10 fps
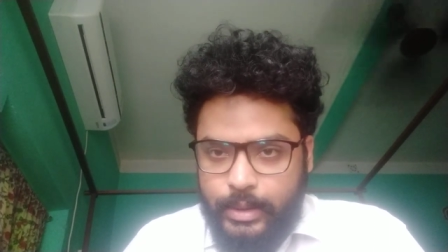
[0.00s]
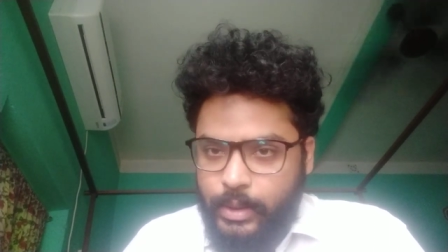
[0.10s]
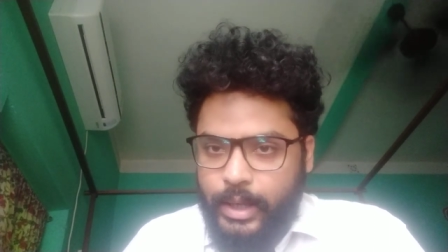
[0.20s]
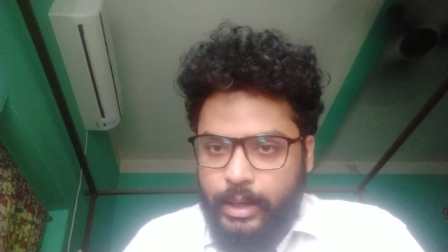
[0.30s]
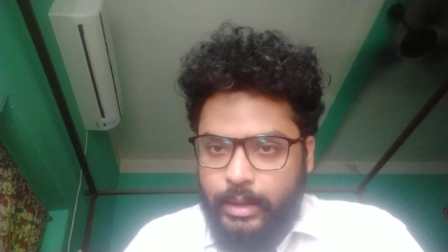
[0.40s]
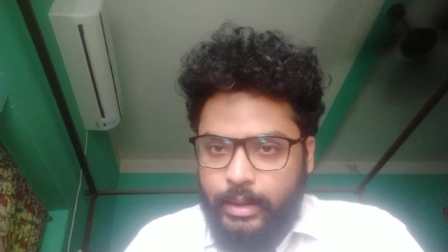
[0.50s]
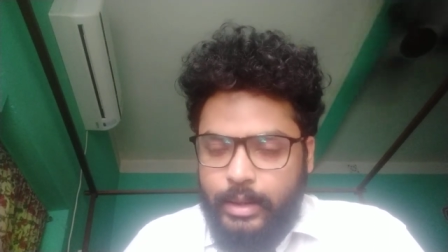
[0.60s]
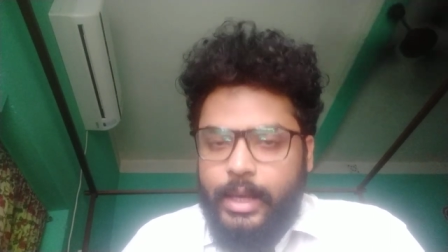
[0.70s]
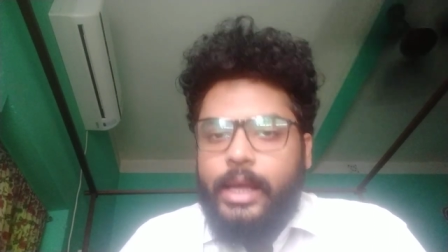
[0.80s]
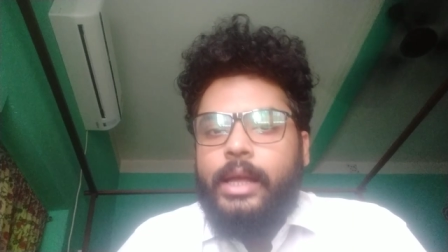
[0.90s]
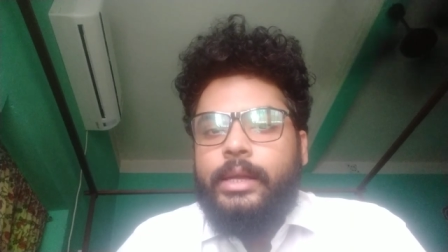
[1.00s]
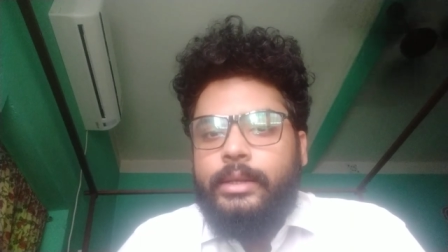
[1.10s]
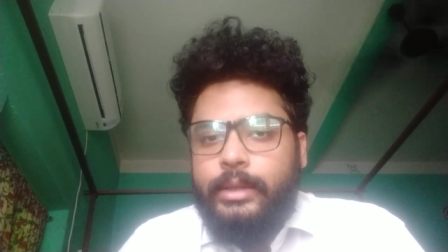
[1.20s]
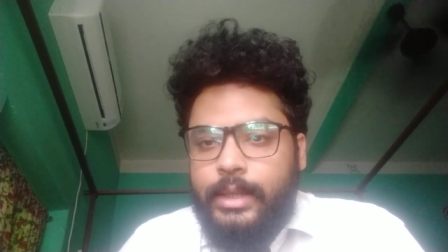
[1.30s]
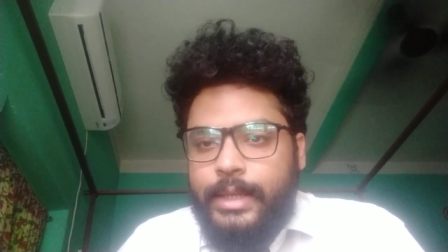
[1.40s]
okay
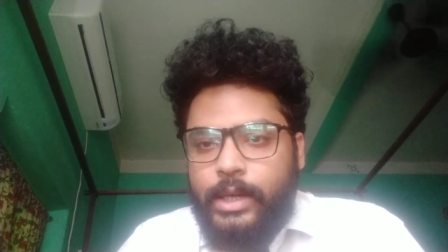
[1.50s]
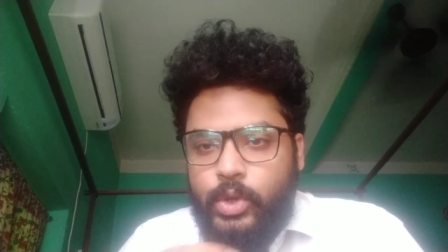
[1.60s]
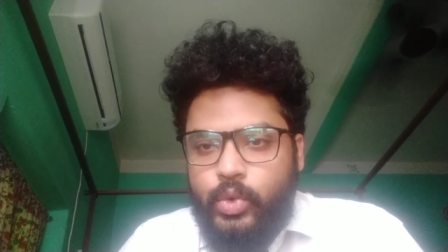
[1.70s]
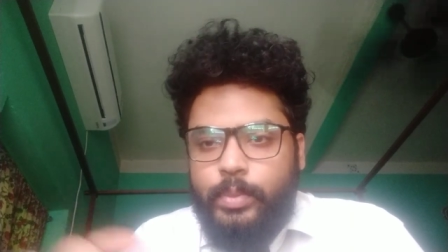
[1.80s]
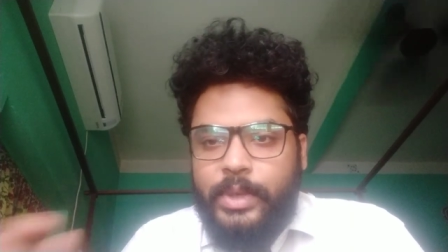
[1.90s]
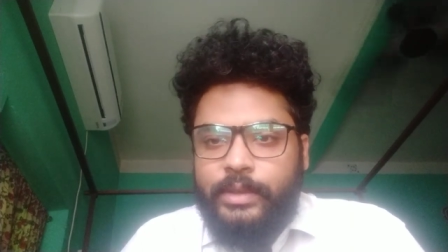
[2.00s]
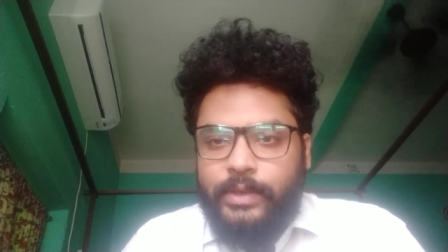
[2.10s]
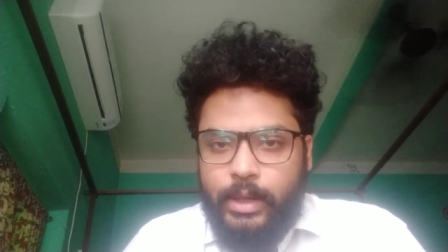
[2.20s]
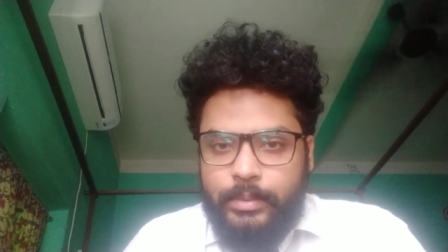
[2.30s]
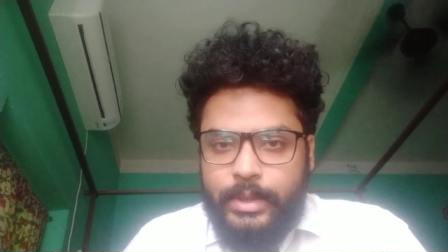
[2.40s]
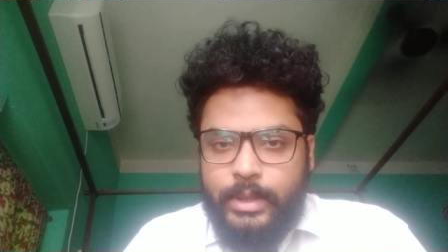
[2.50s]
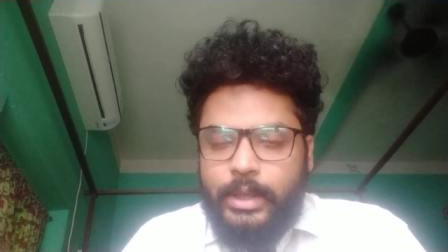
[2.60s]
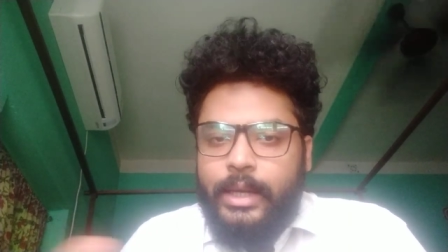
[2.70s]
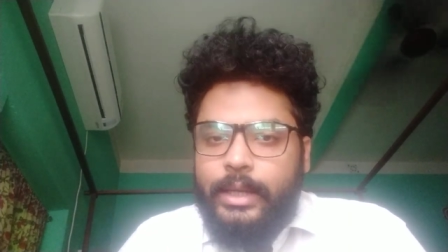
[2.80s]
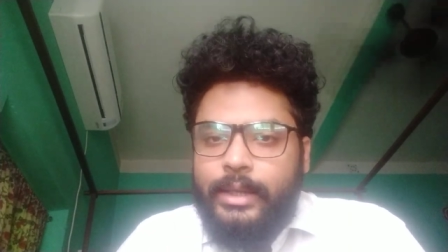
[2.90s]
these are to be verbs.
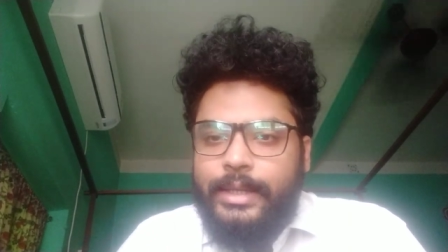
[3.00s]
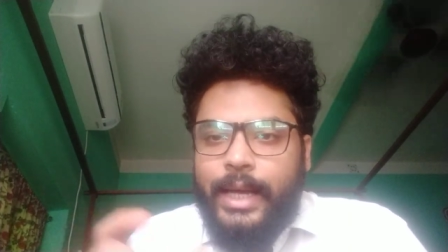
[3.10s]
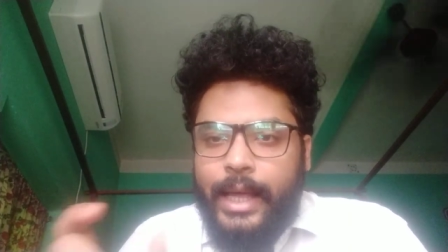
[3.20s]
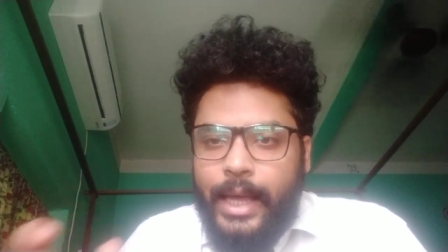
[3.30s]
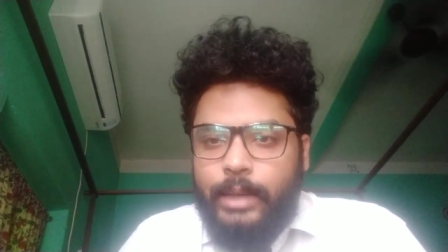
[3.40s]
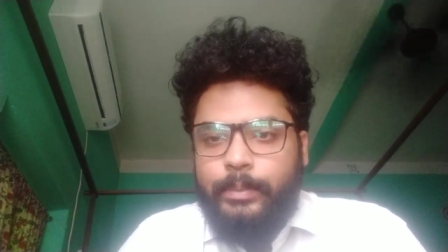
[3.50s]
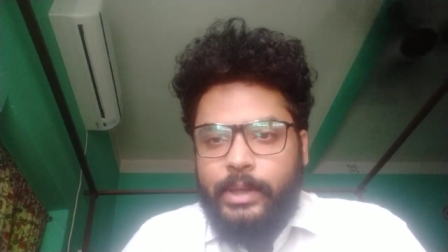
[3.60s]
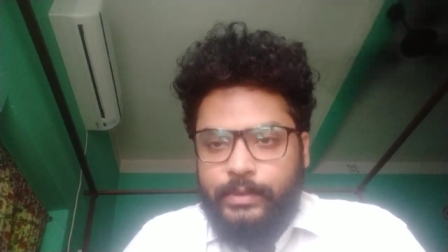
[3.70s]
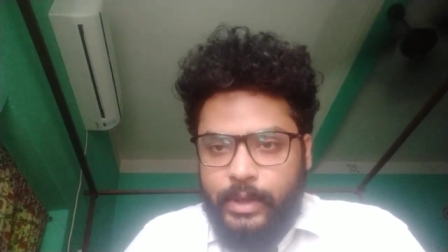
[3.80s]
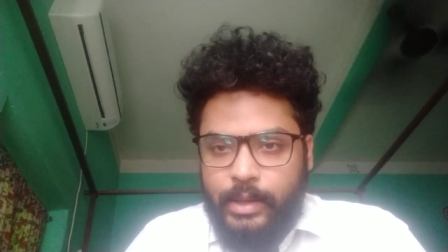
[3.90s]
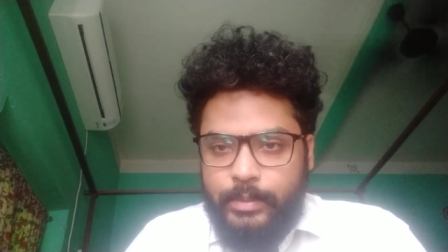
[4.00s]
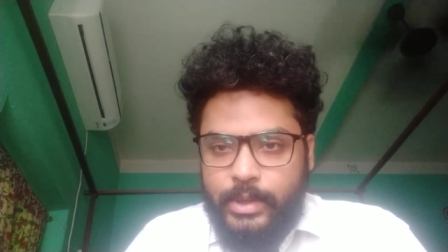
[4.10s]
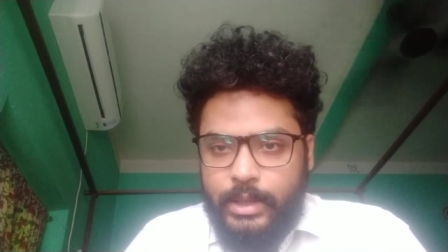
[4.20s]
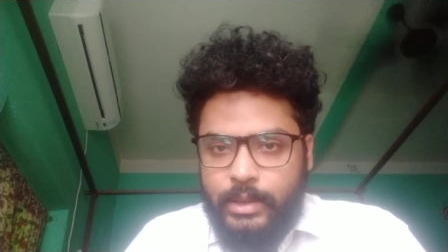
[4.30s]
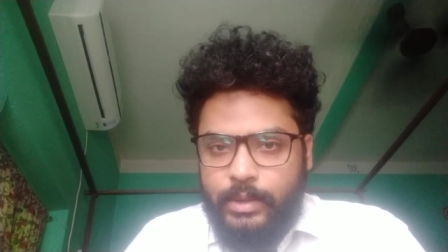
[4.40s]
These are helping
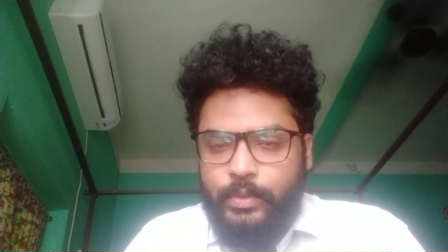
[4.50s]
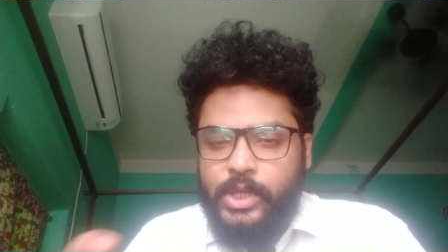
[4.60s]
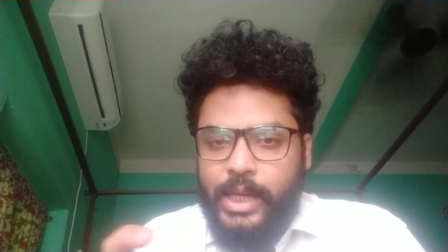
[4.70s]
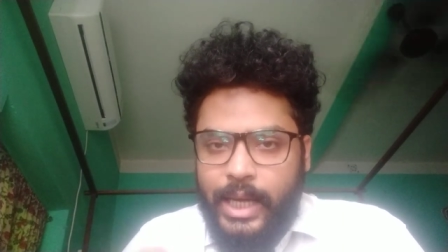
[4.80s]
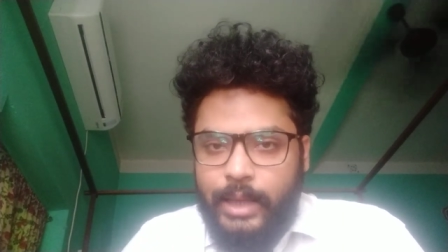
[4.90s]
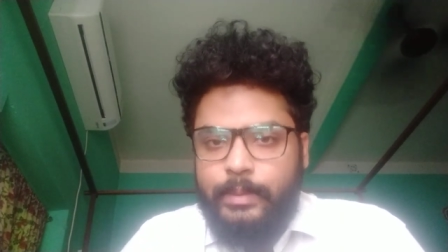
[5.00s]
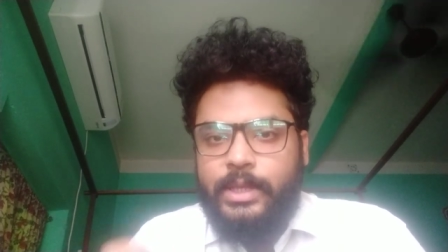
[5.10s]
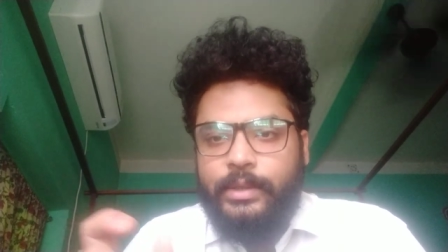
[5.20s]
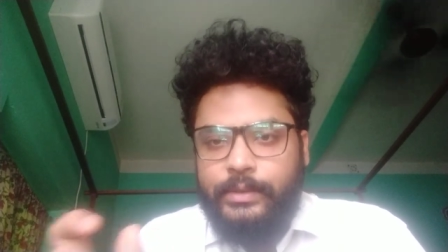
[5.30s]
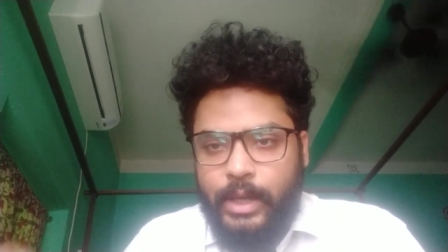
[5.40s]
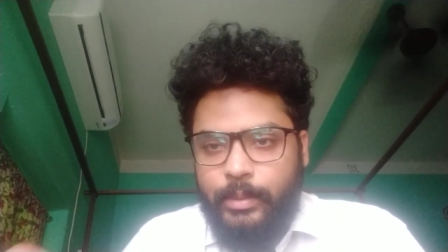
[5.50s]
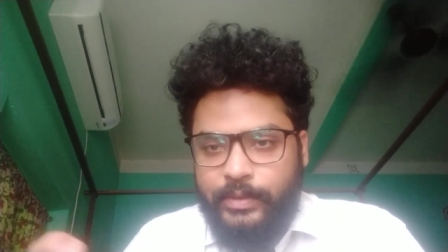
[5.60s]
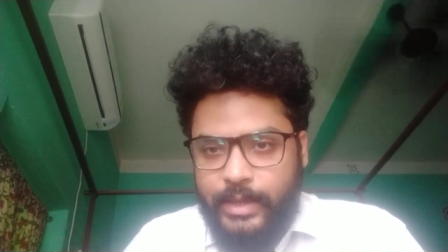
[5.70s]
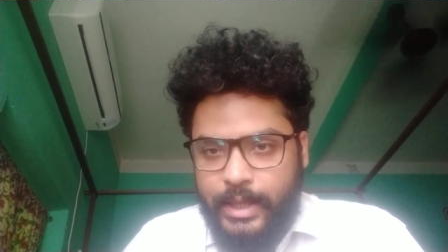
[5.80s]
verbs which helps the verb of a